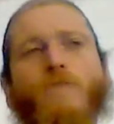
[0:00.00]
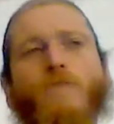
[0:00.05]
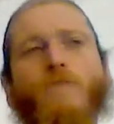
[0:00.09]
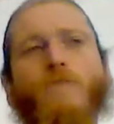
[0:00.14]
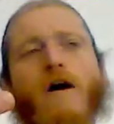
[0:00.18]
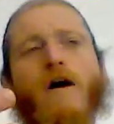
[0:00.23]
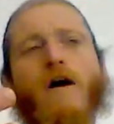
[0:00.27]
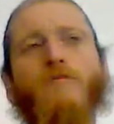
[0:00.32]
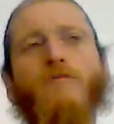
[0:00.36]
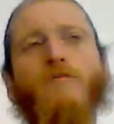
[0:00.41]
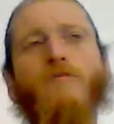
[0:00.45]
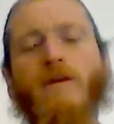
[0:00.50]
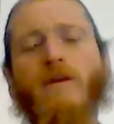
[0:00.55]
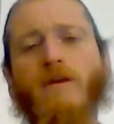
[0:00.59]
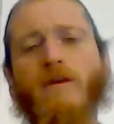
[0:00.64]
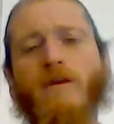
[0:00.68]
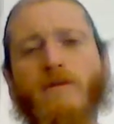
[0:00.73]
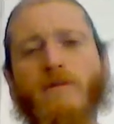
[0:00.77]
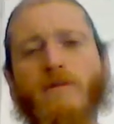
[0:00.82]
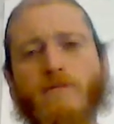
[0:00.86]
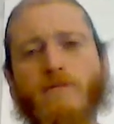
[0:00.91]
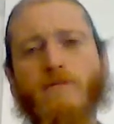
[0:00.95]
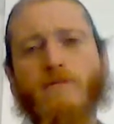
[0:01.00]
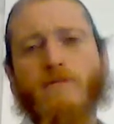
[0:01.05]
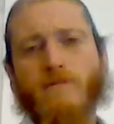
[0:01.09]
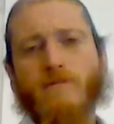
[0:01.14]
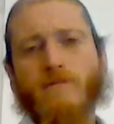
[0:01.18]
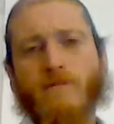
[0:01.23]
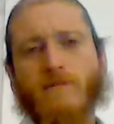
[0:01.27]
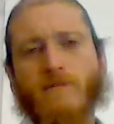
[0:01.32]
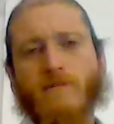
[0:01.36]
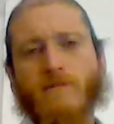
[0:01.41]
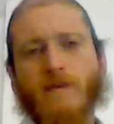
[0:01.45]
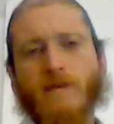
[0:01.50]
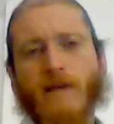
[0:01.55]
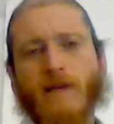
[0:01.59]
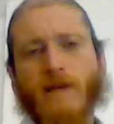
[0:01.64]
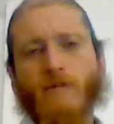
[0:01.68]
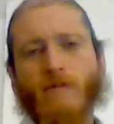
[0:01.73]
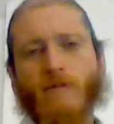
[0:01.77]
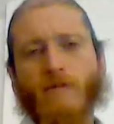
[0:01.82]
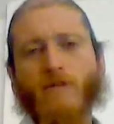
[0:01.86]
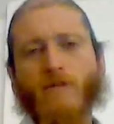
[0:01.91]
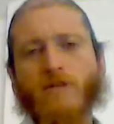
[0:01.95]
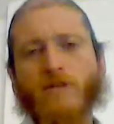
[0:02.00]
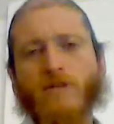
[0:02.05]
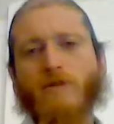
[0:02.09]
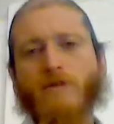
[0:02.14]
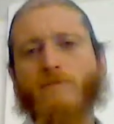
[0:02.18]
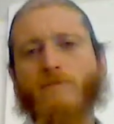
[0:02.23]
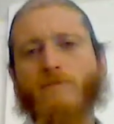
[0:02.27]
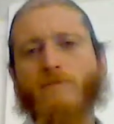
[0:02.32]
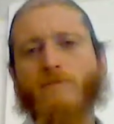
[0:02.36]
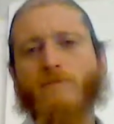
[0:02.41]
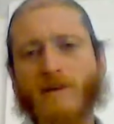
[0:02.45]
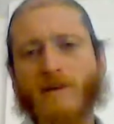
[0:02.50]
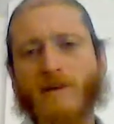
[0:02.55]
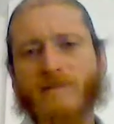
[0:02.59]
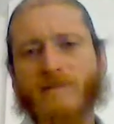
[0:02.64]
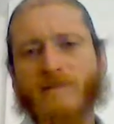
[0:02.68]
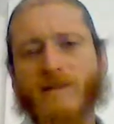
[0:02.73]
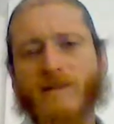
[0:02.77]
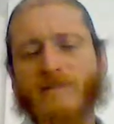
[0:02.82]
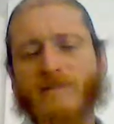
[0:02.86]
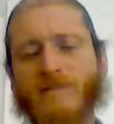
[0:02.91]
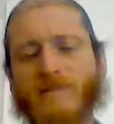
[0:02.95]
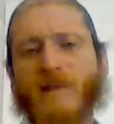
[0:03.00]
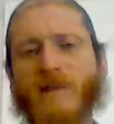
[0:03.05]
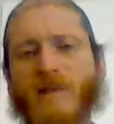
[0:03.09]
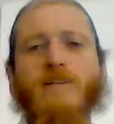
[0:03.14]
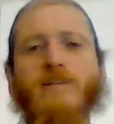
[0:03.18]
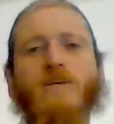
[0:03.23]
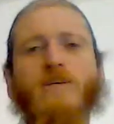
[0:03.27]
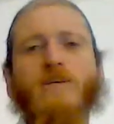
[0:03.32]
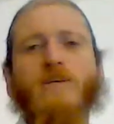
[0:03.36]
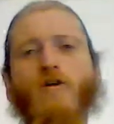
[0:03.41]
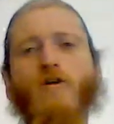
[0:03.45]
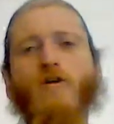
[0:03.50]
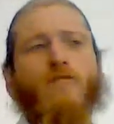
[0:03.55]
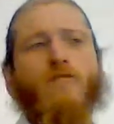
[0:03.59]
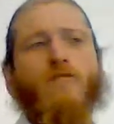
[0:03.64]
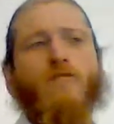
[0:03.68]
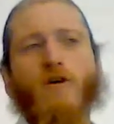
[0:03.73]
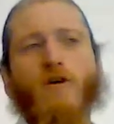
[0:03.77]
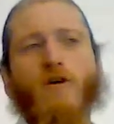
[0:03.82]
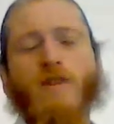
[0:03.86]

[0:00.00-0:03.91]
boundary, irreversibly, as they say, like to go forward